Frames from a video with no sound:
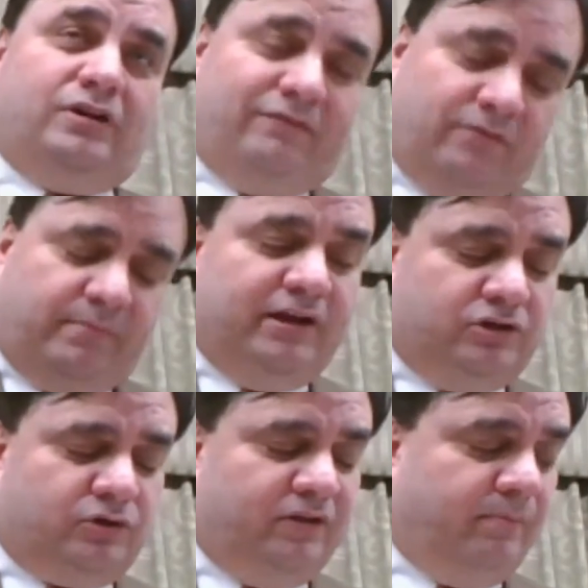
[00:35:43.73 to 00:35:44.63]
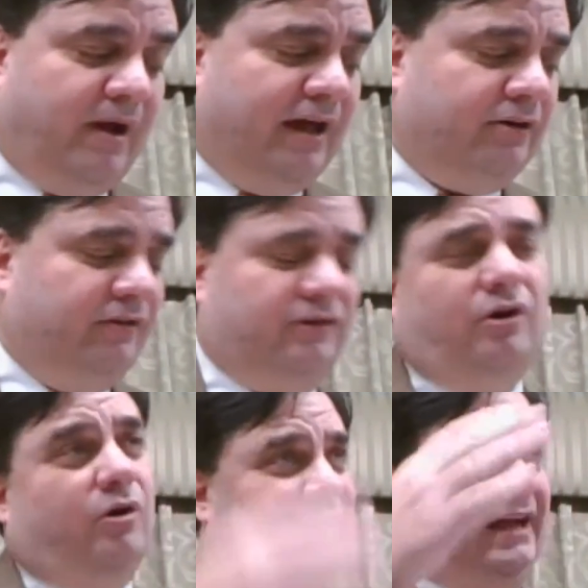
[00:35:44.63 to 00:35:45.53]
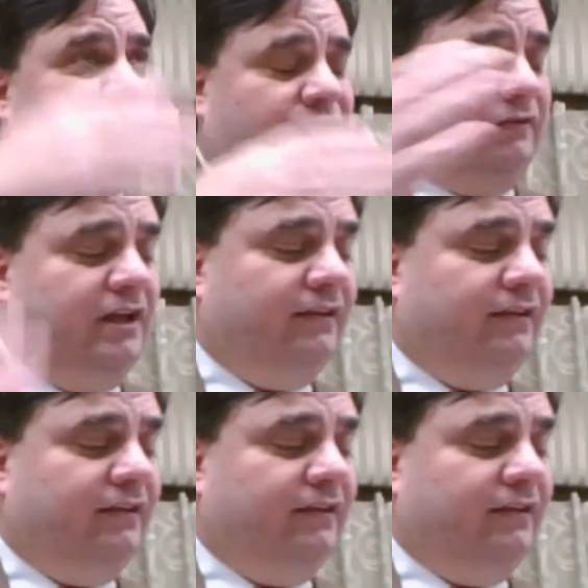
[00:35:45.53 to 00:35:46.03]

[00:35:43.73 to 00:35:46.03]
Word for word: You have the major and the minor, and there are all kinds of